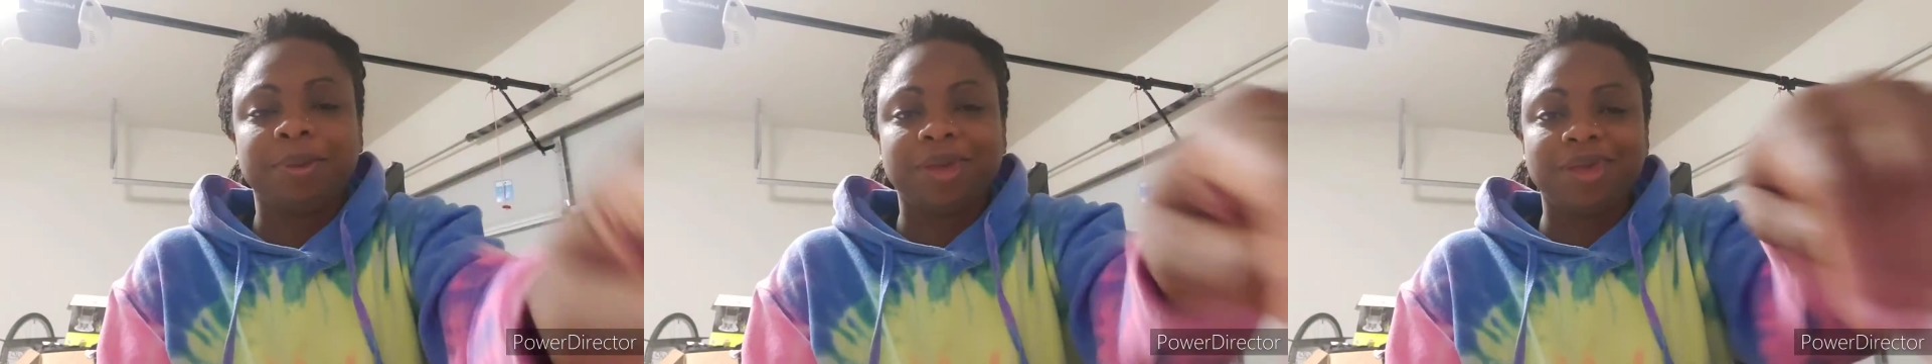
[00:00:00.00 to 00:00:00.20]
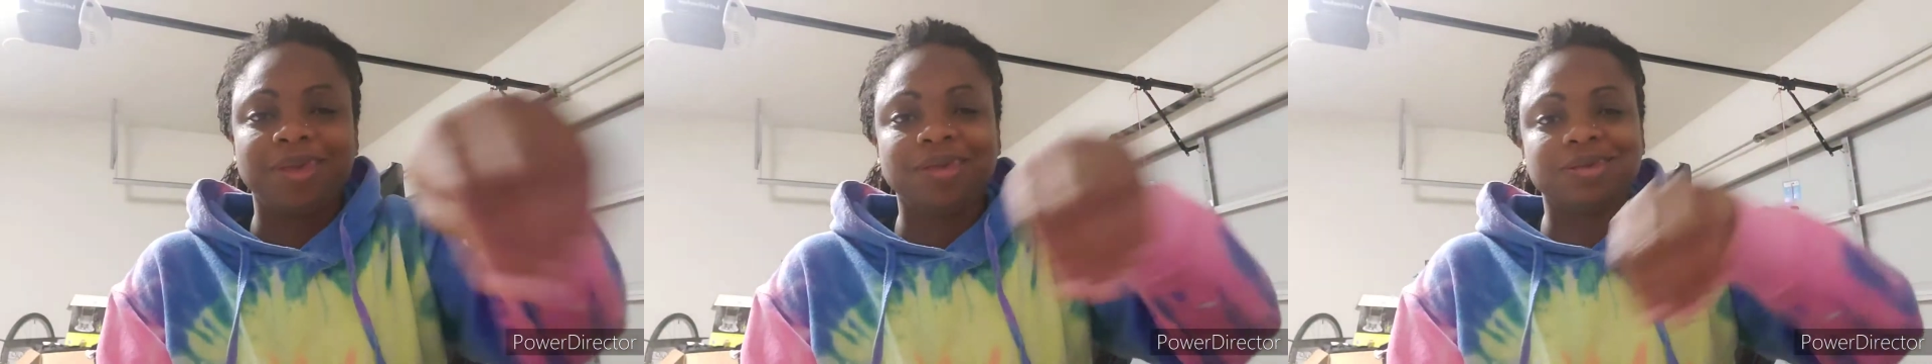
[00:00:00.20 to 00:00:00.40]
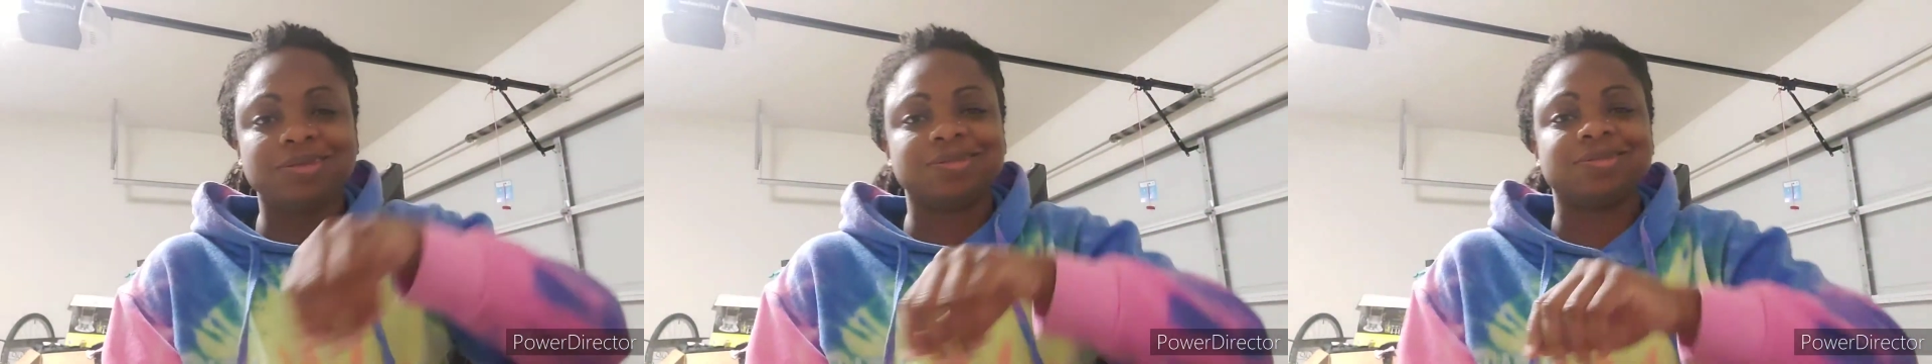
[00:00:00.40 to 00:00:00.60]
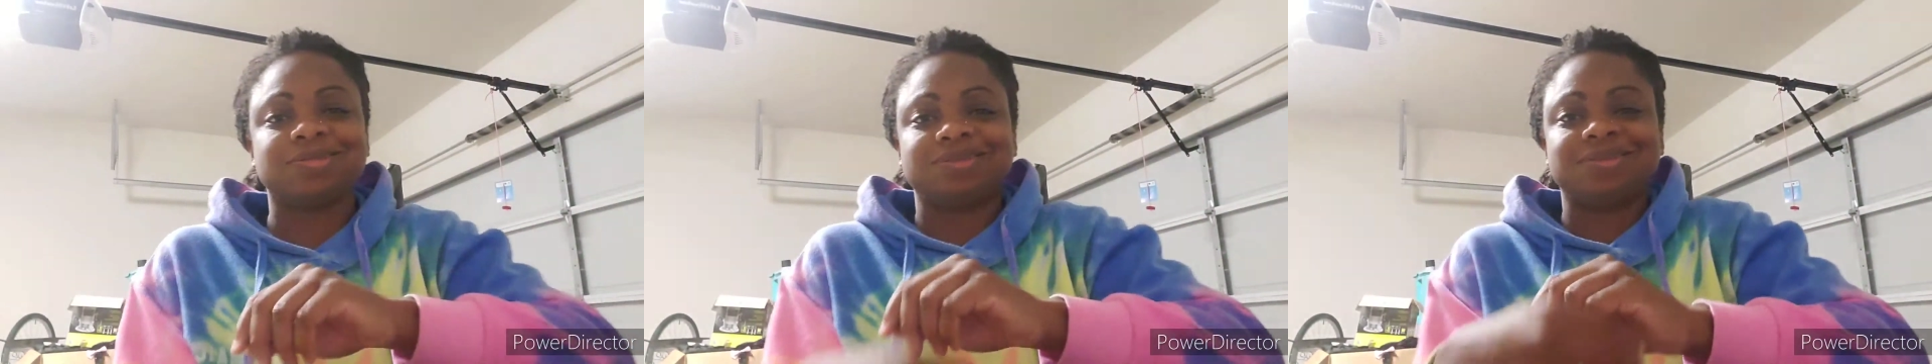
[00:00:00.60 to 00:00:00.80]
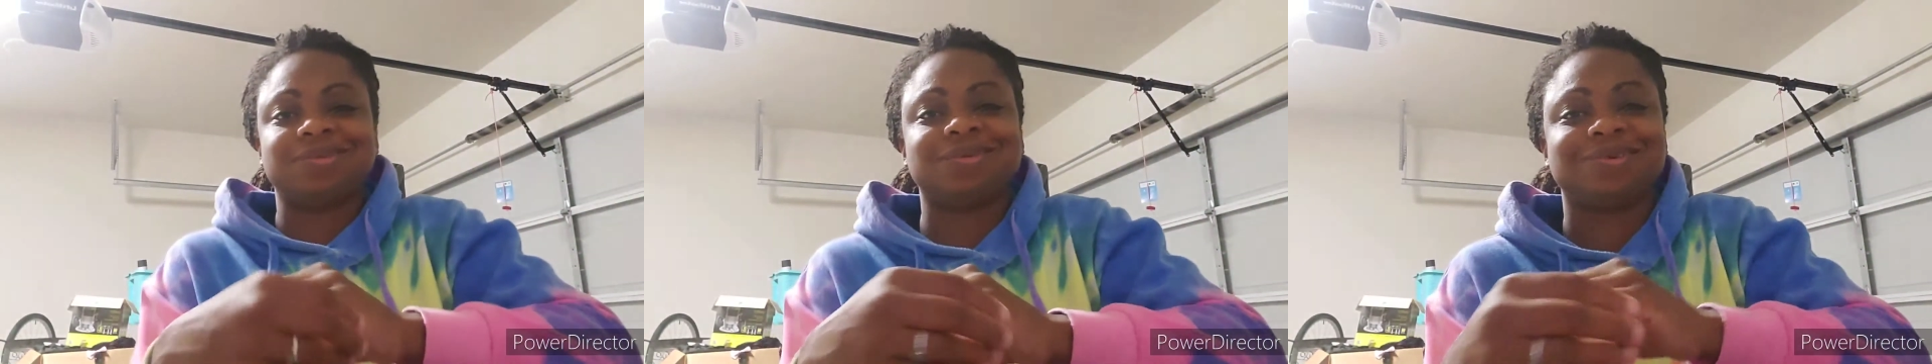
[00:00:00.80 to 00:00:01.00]

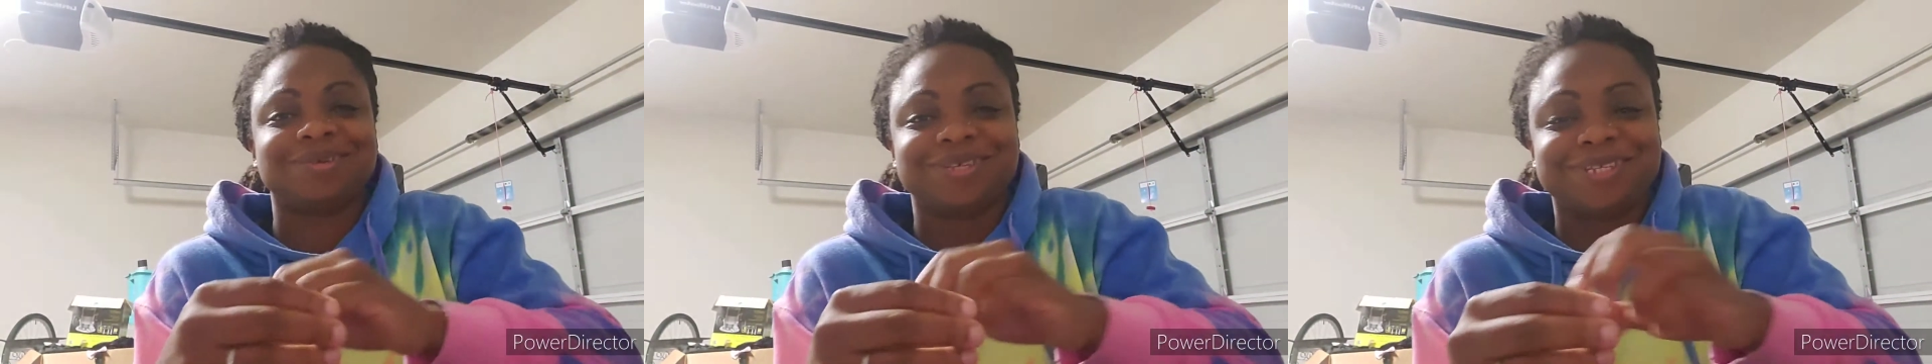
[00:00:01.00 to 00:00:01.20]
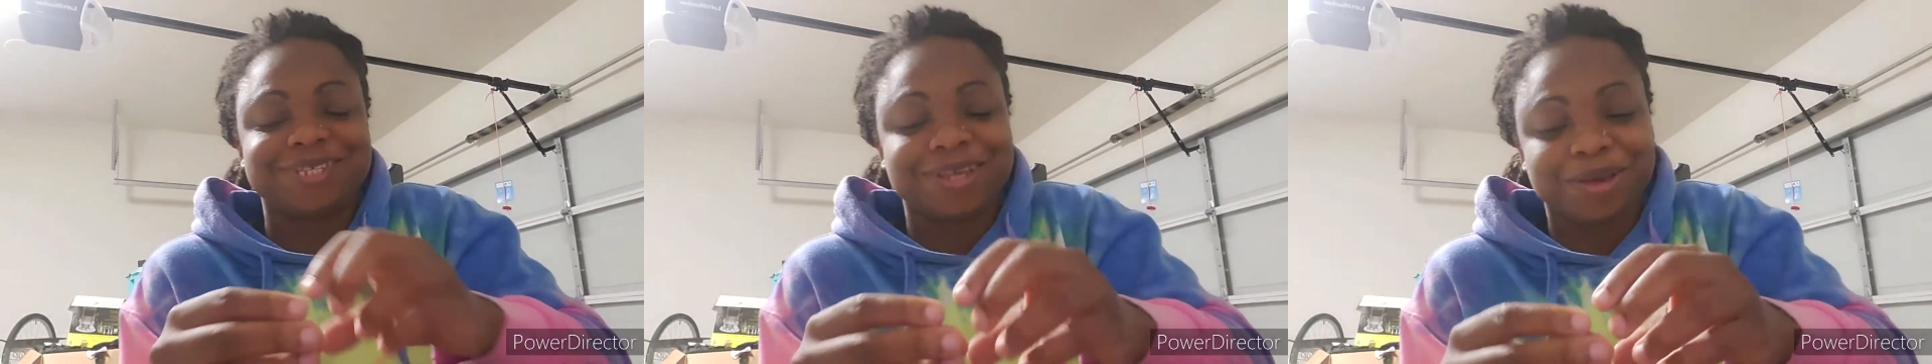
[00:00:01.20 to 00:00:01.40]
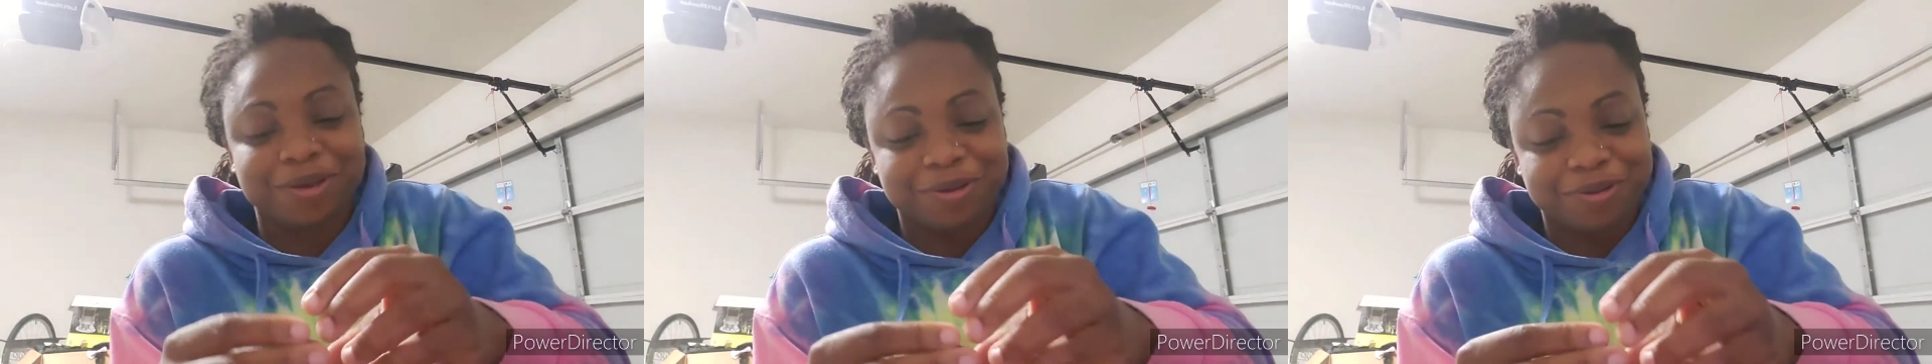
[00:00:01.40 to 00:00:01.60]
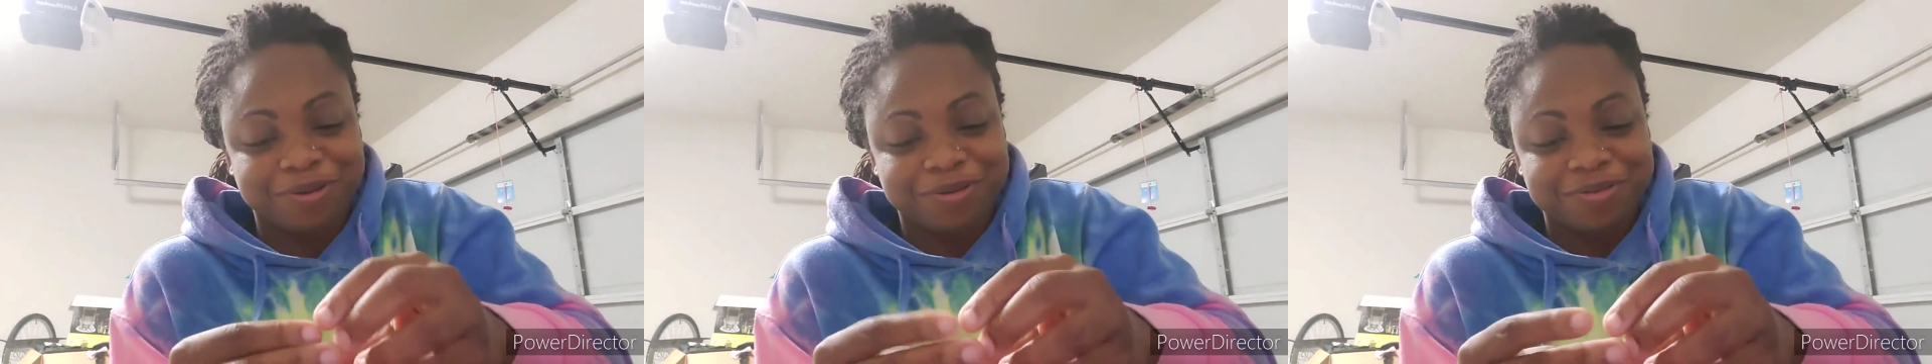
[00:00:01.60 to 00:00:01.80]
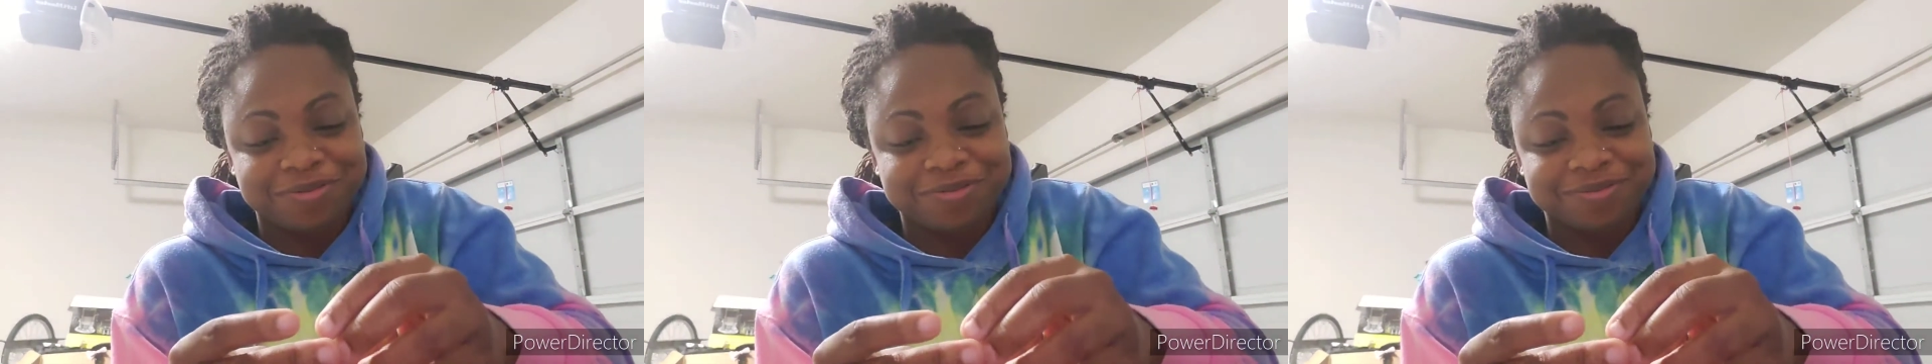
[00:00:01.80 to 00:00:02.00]
Peace.
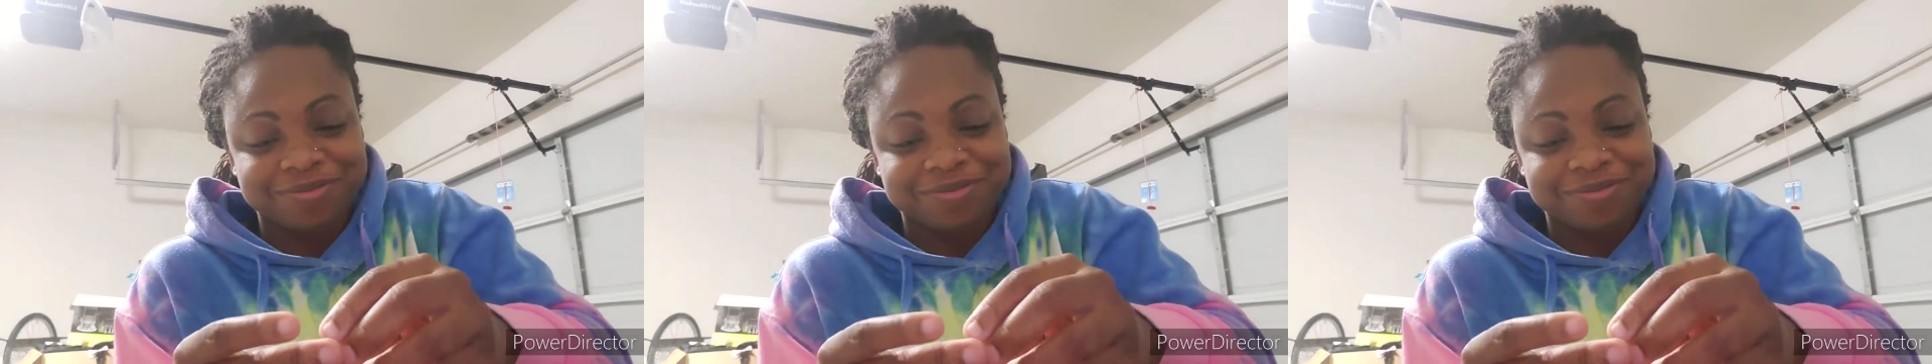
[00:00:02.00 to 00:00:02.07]
So